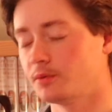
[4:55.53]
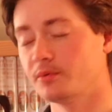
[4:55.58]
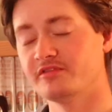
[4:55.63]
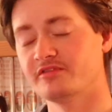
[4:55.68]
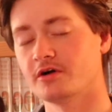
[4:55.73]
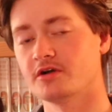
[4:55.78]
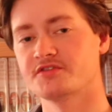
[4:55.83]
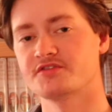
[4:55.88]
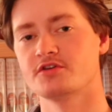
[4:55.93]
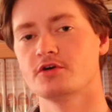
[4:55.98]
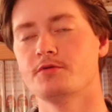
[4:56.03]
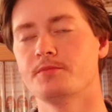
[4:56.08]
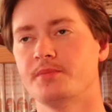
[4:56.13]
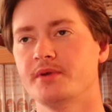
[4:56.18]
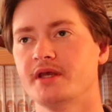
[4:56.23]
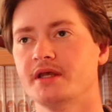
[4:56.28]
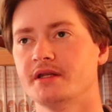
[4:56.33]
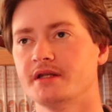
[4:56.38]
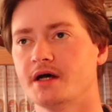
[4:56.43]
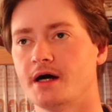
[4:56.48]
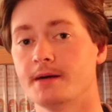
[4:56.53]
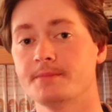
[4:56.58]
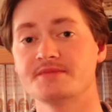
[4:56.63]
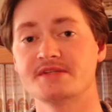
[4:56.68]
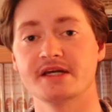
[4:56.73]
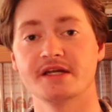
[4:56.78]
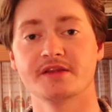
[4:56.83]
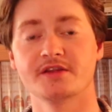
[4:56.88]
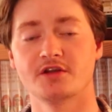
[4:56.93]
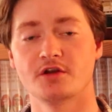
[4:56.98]
But we've also been
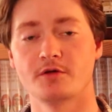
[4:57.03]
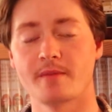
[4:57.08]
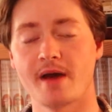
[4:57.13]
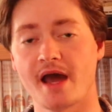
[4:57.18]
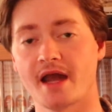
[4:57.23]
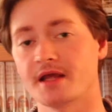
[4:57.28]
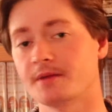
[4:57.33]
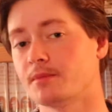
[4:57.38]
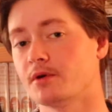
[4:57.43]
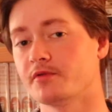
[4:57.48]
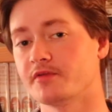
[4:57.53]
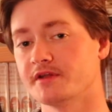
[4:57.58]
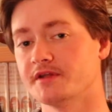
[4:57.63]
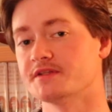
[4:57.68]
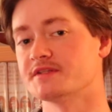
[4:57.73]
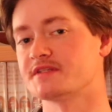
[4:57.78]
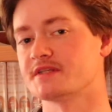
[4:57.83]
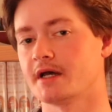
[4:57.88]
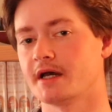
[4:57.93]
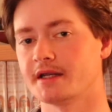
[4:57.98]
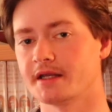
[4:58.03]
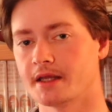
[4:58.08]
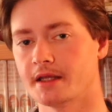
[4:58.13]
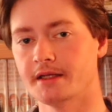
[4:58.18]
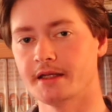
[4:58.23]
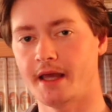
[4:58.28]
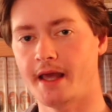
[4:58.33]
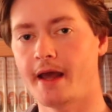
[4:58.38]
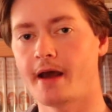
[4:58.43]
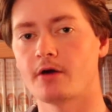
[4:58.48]
updating the Nomadic both inside
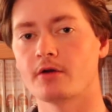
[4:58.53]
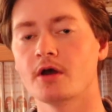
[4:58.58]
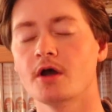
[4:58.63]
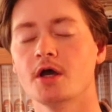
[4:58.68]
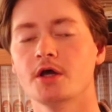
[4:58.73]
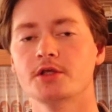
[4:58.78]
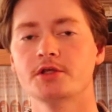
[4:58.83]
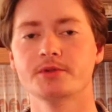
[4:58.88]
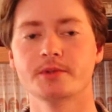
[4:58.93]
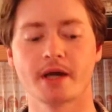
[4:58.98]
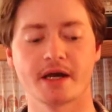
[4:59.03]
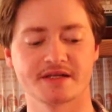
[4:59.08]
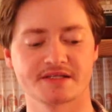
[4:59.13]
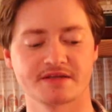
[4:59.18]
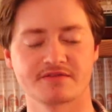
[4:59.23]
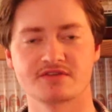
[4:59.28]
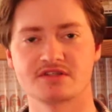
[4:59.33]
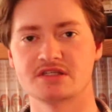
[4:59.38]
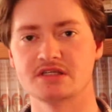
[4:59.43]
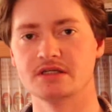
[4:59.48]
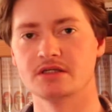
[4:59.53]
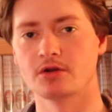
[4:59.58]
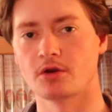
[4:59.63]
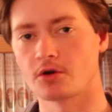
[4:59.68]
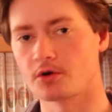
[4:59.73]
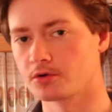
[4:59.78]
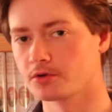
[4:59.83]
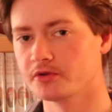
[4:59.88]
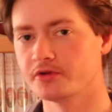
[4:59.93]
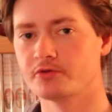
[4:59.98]
and out. You guys have seen
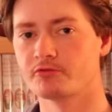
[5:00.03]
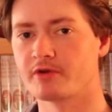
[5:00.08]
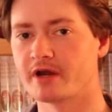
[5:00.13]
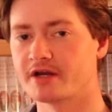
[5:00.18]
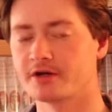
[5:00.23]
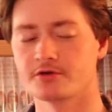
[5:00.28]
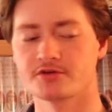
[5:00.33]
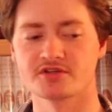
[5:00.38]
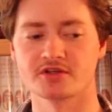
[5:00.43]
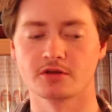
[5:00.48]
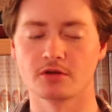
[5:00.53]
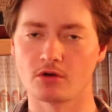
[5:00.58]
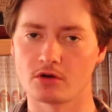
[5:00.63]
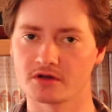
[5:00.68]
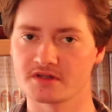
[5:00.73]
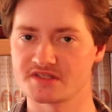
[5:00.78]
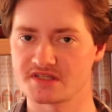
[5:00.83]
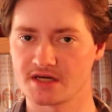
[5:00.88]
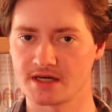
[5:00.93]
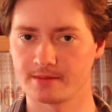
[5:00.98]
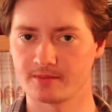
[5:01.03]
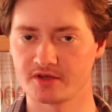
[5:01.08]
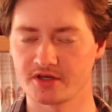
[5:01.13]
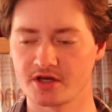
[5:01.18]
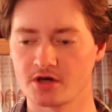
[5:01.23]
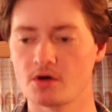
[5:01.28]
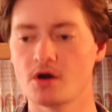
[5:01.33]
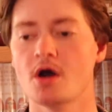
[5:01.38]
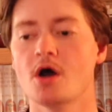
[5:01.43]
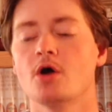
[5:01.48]
early renders a long time
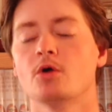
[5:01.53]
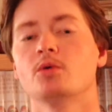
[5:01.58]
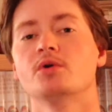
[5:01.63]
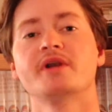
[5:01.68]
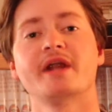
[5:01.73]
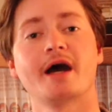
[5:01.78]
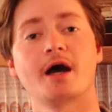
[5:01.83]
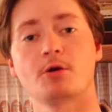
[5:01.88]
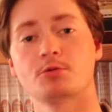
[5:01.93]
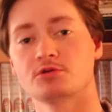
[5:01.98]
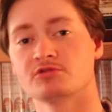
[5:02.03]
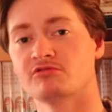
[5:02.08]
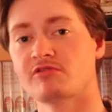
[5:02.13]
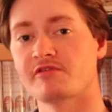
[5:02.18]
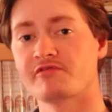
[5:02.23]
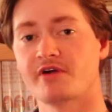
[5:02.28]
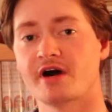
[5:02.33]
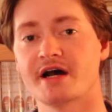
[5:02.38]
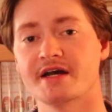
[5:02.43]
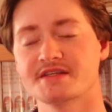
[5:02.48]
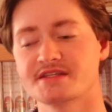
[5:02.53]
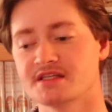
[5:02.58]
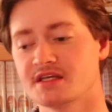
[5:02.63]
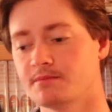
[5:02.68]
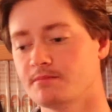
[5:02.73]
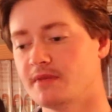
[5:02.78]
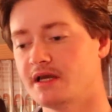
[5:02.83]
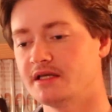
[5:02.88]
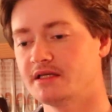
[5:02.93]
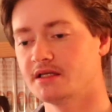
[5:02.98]
ago. Well, now we're revising
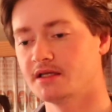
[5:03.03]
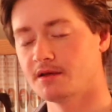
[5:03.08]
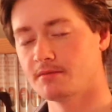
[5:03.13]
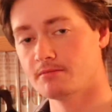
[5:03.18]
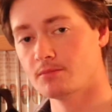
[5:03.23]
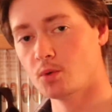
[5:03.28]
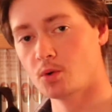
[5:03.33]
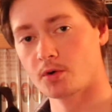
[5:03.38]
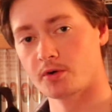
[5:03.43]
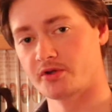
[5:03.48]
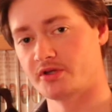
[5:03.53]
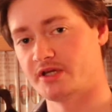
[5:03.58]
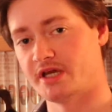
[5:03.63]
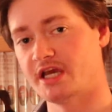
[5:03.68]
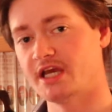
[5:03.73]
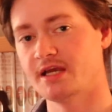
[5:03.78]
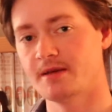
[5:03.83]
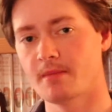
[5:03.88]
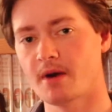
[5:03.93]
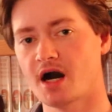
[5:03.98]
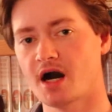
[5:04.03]
it, making it more game